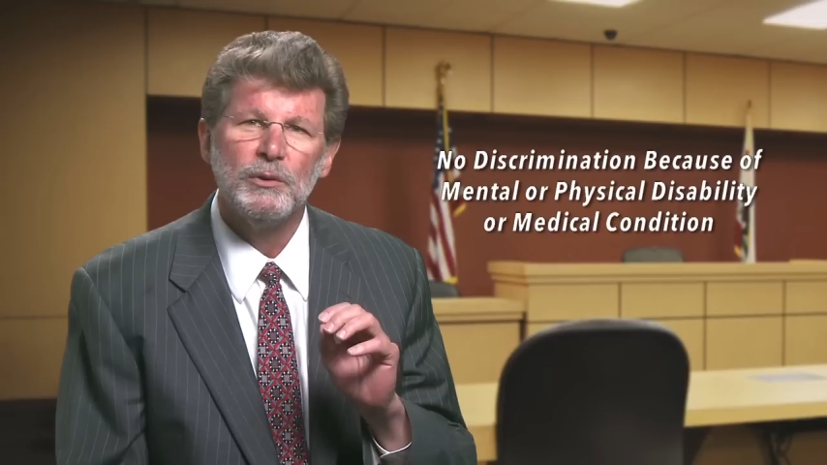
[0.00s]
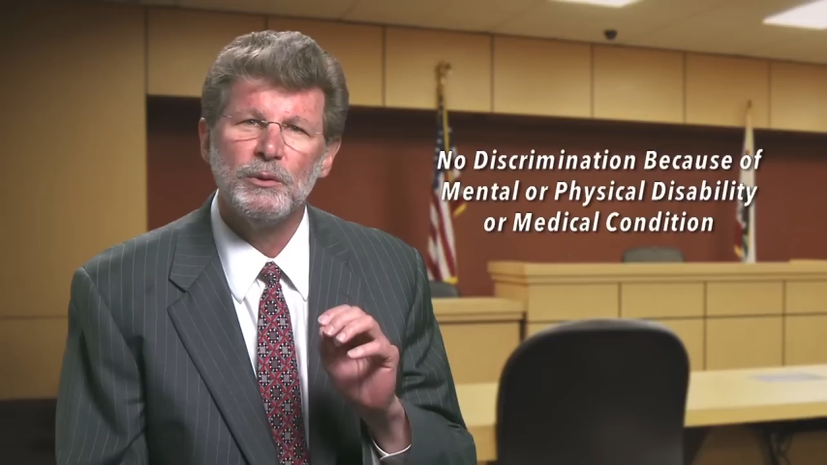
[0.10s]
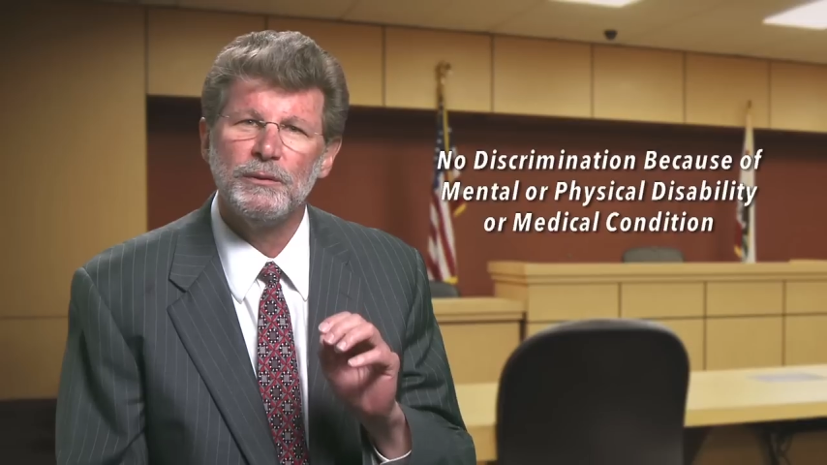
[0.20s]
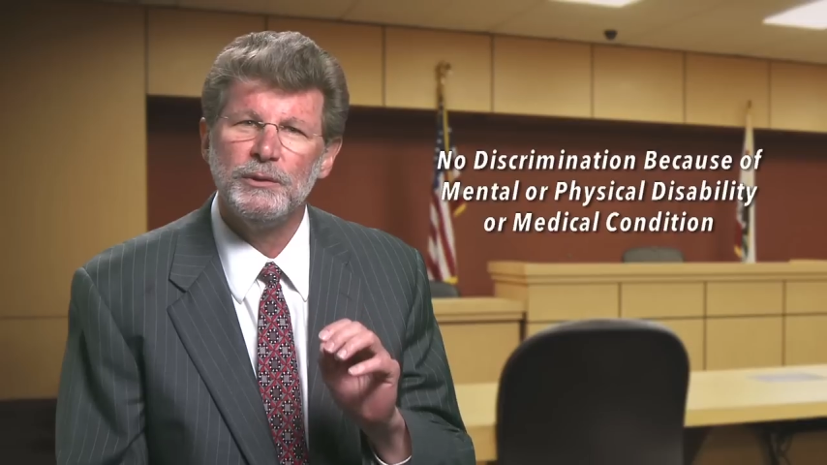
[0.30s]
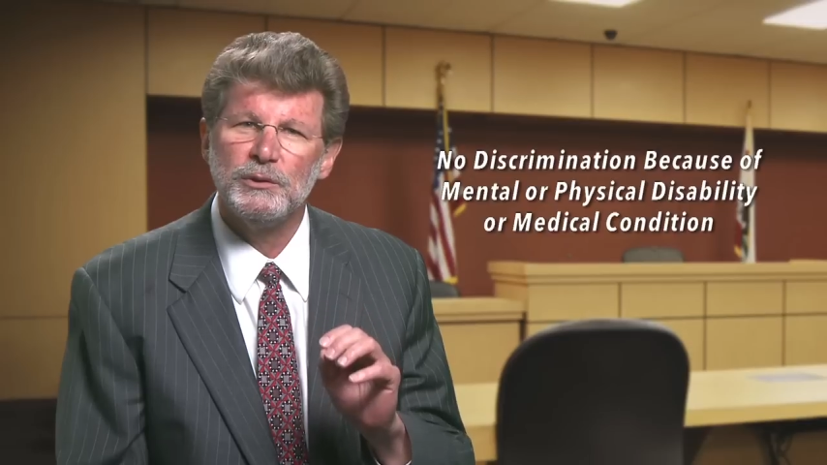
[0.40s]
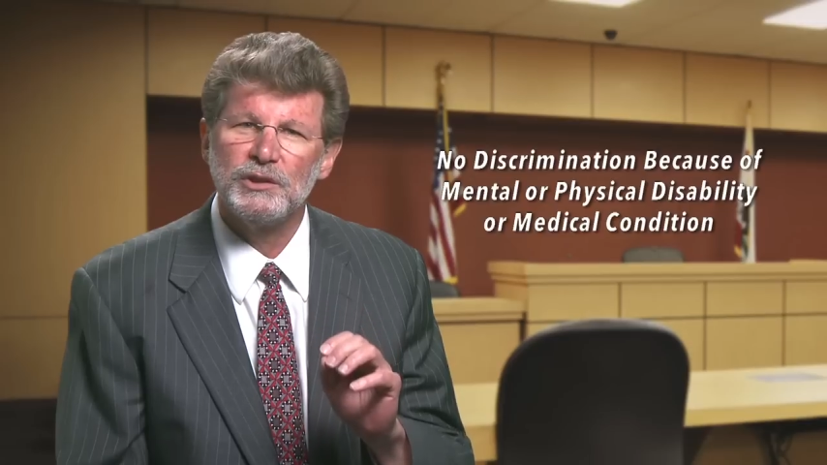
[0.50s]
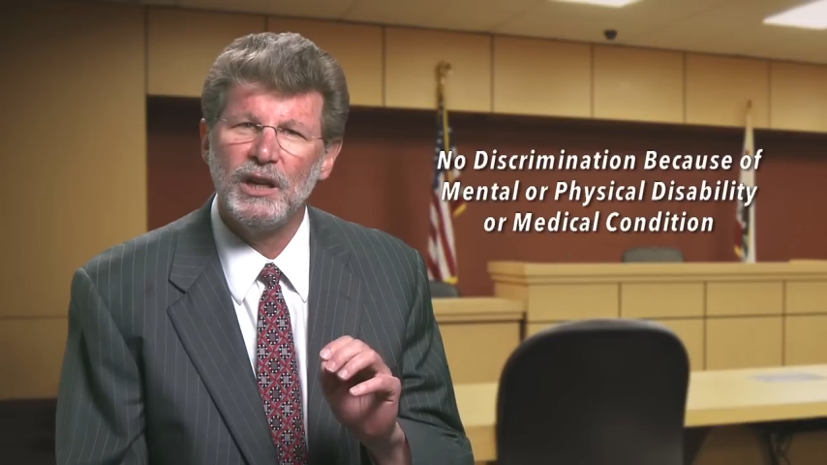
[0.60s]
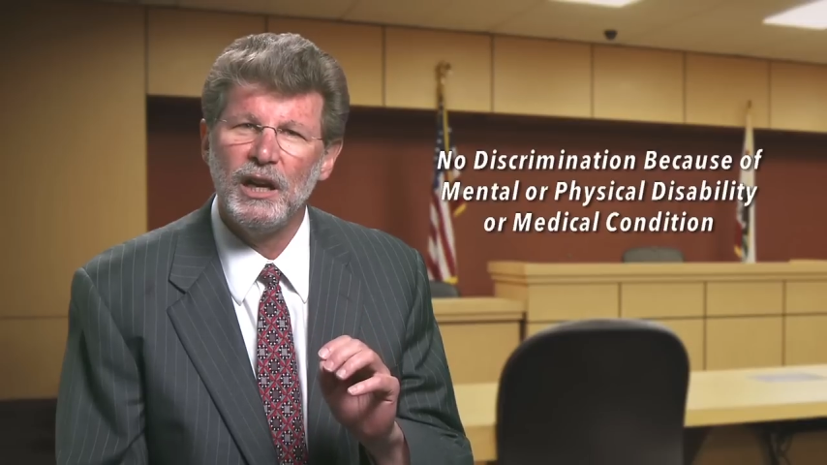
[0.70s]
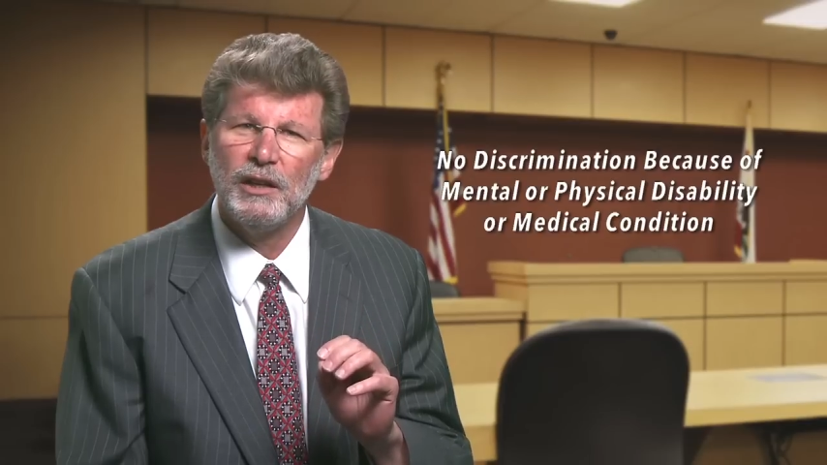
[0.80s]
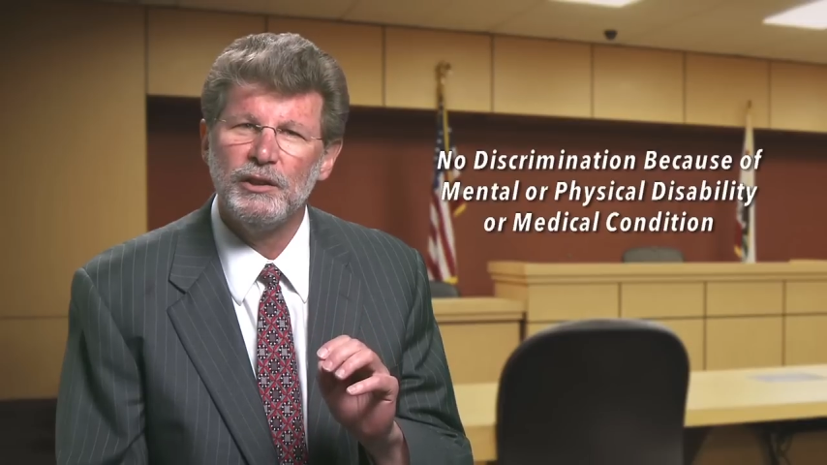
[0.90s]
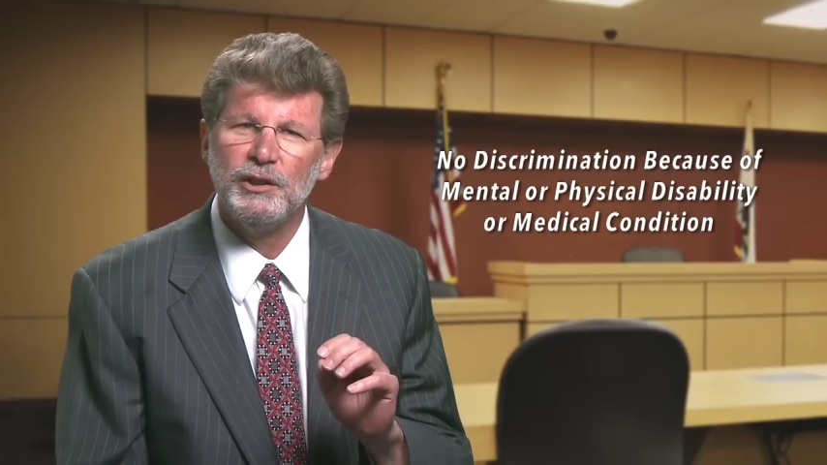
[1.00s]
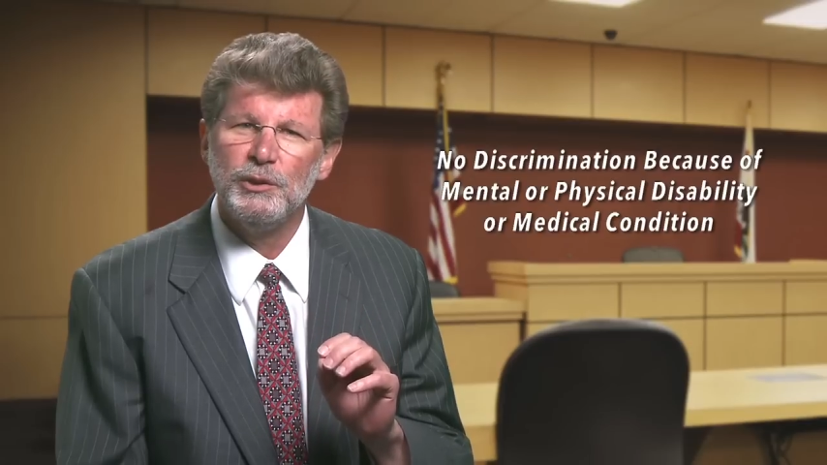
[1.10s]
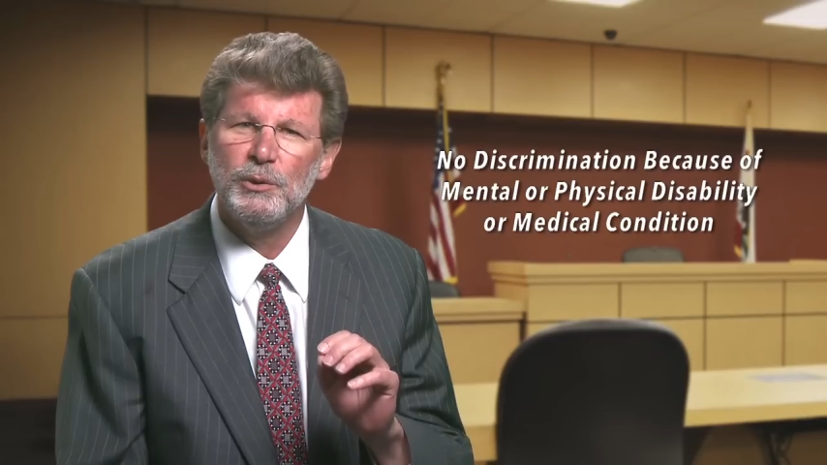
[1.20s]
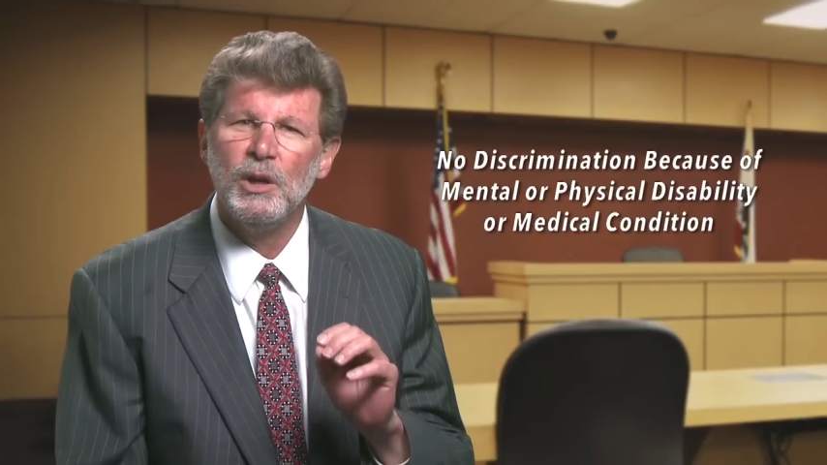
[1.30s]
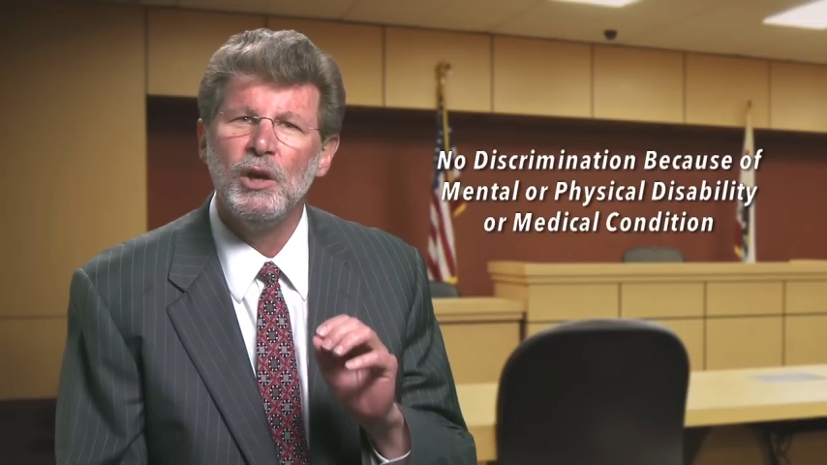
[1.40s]
refuse to hire
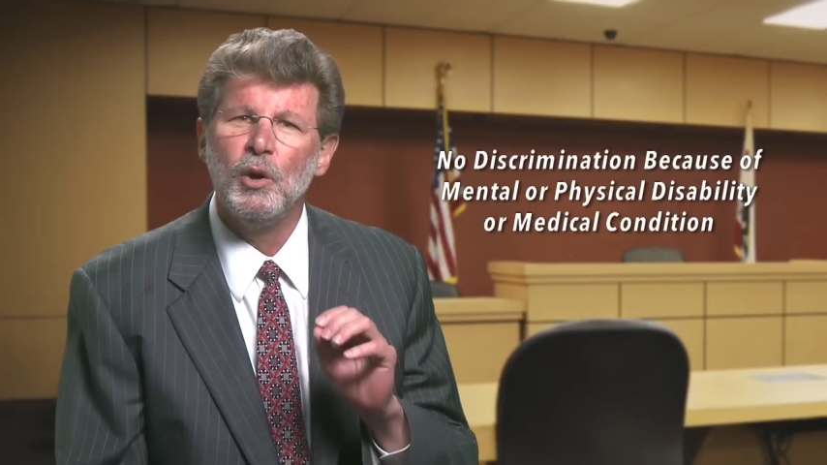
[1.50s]
you,